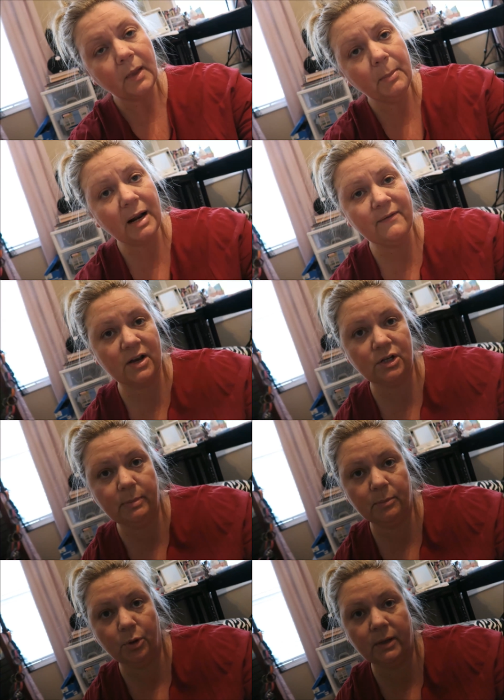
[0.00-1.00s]
but I've actually
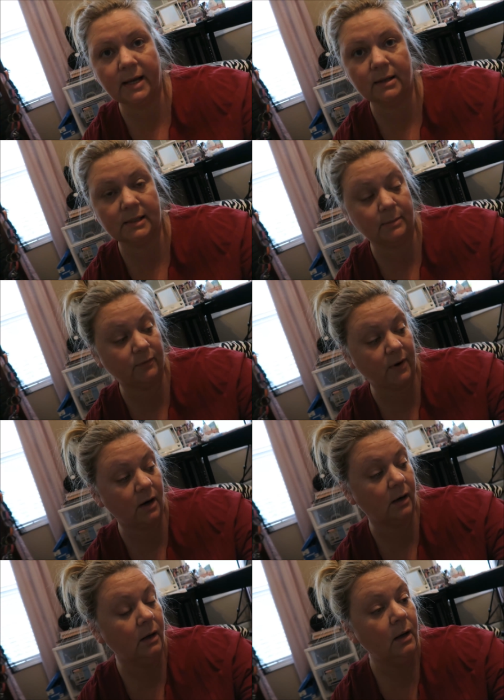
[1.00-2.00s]
been pulling out some of
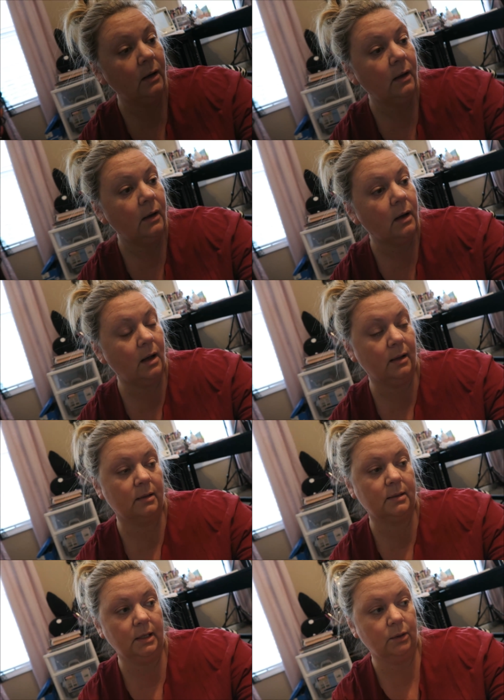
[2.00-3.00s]
our, uh,
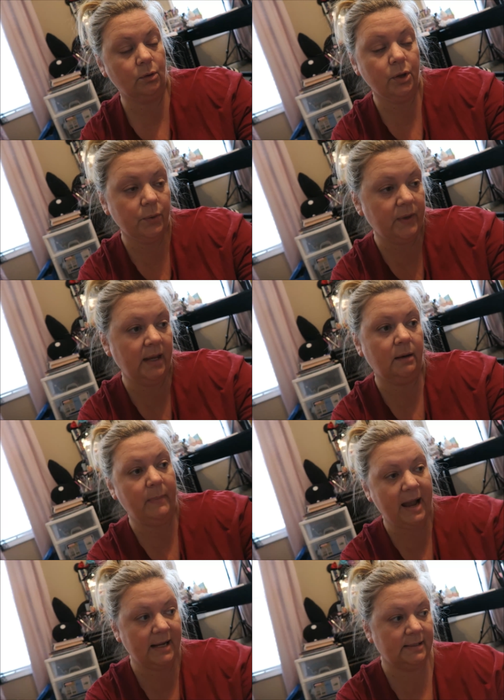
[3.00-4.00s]
you know, clothing and
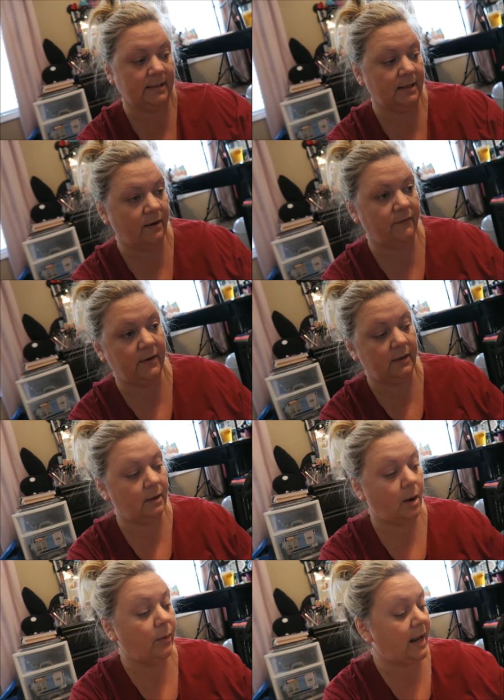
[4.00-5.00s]
bags and stuff.
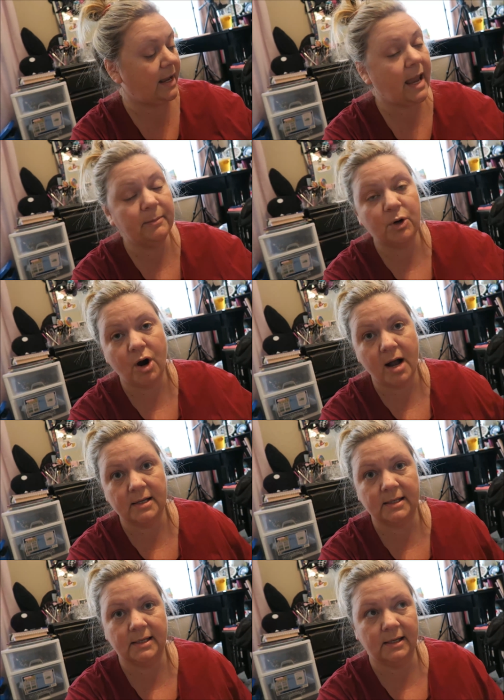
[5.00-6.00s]
And uh, when I came
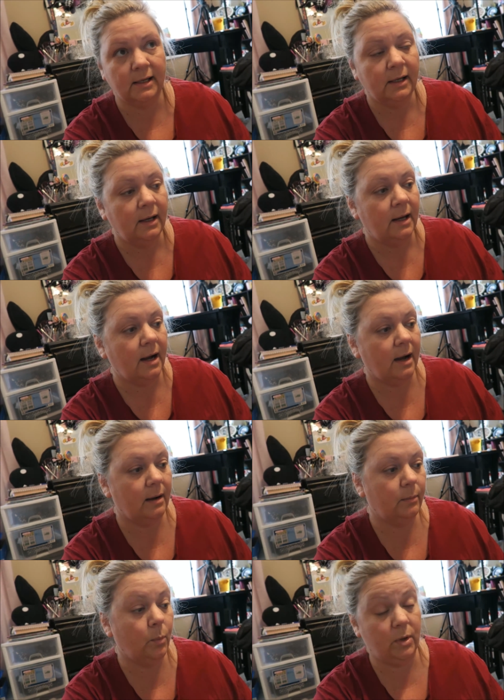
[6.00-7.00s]
across
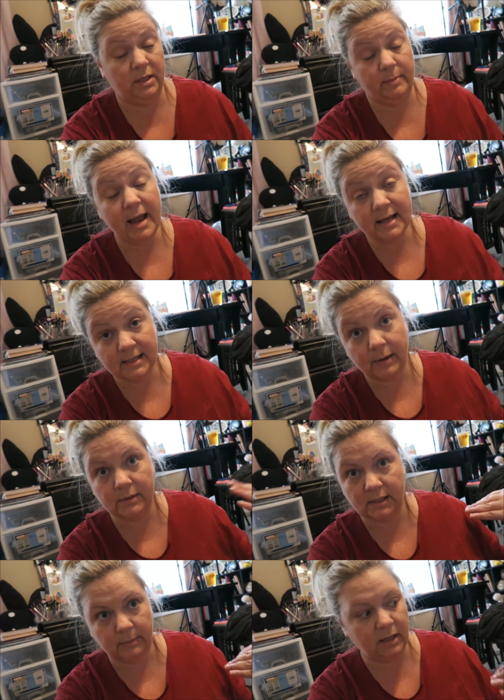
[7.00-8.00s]
um, one of the bags that I
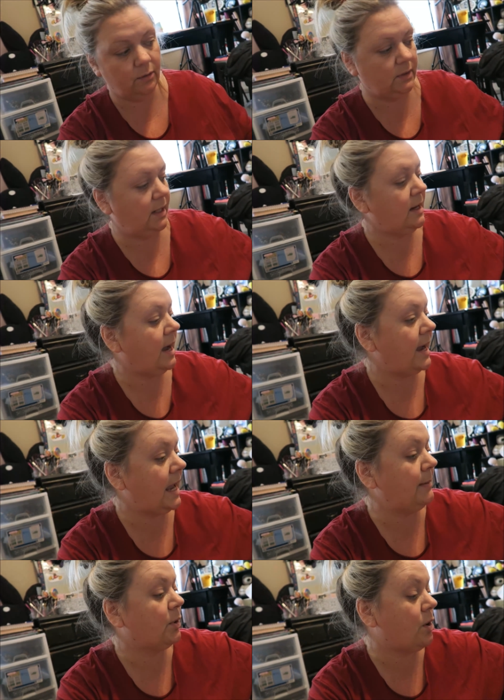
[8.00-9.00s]
was going to be using, I
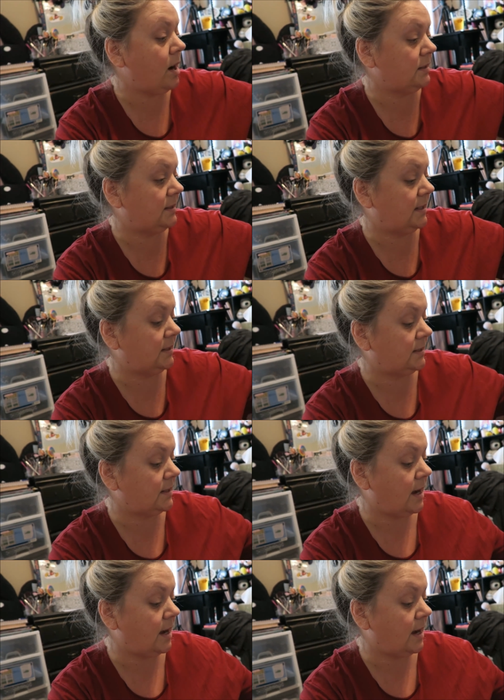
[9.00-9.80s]
came across this